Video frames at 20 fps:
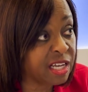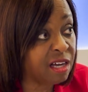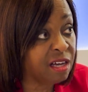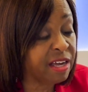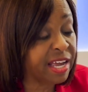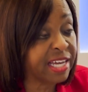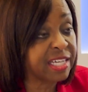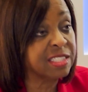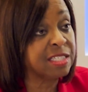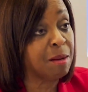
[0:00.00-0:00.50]

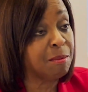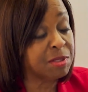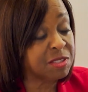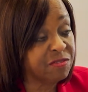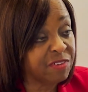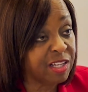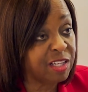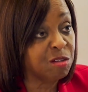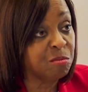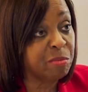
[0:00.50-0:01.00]
economic
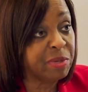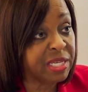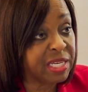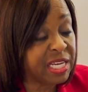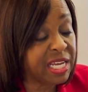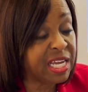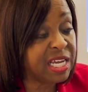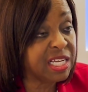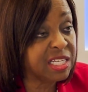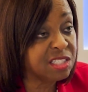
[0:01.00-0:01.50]
development
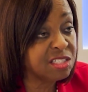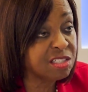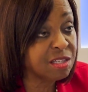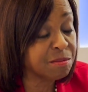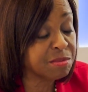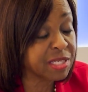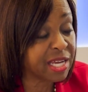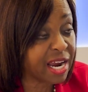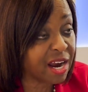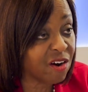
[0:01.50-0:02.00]
in
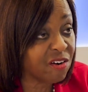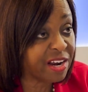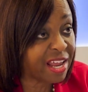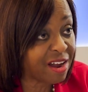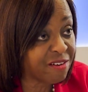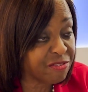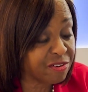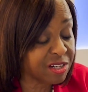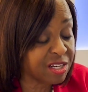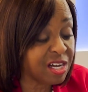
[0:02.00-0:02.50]
sub-Saharan
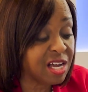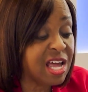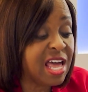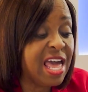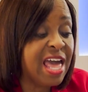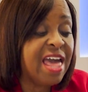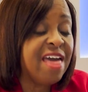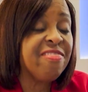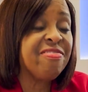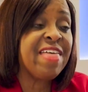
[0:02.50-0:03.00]
Africa.
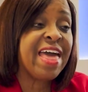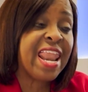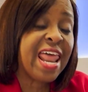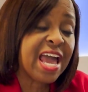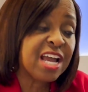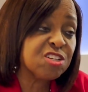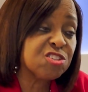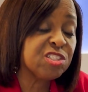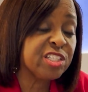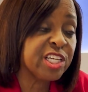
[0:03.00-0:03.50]
That
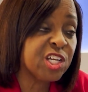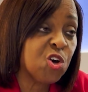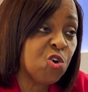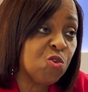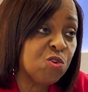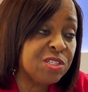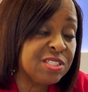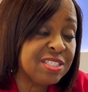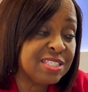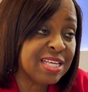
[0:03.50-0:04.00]
actually
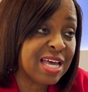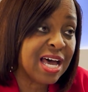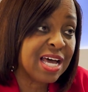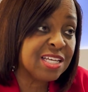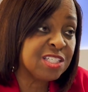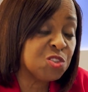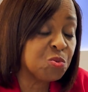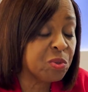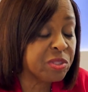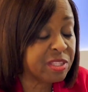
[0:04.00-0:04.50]

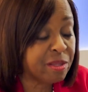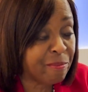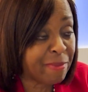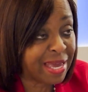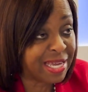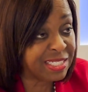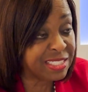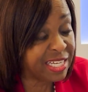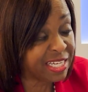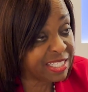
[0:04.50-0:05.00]
coincides with the
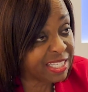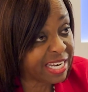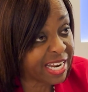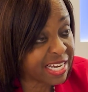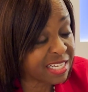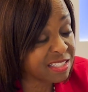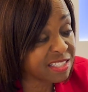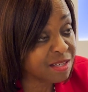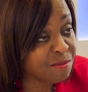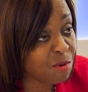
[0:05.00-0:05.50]
mandate that
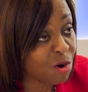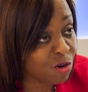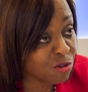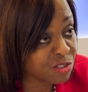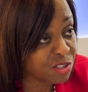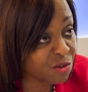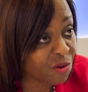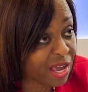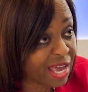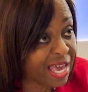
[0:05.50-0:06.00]
EXIM
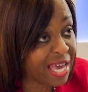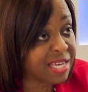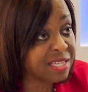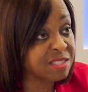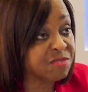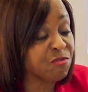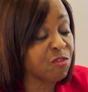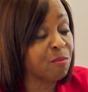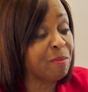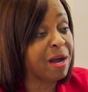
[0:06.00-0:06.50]
also has
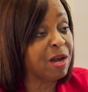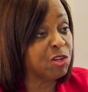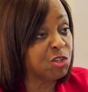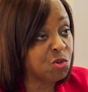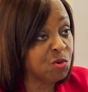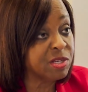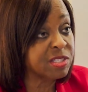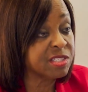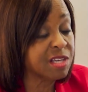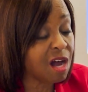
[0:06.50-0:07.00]
from our
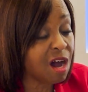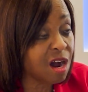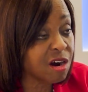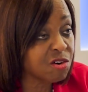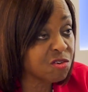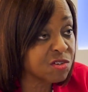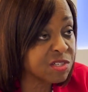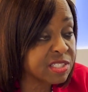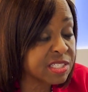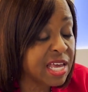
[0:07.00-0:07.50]
U.S.
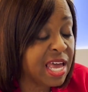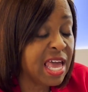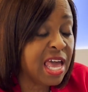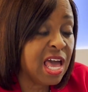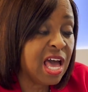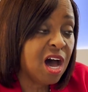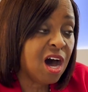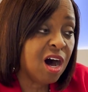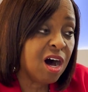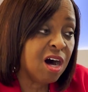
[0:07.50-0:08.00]
Congress
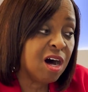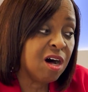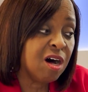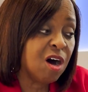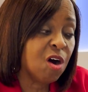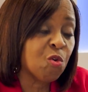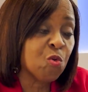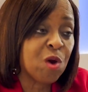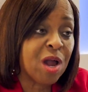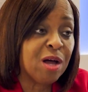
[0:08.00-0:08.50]

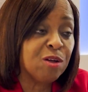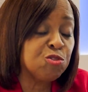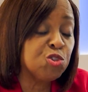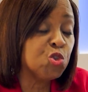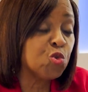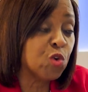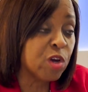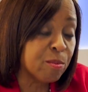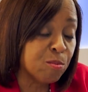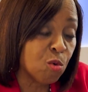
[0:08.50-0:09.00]
around
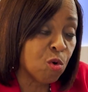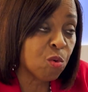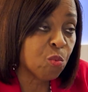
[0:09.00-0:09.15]
doing more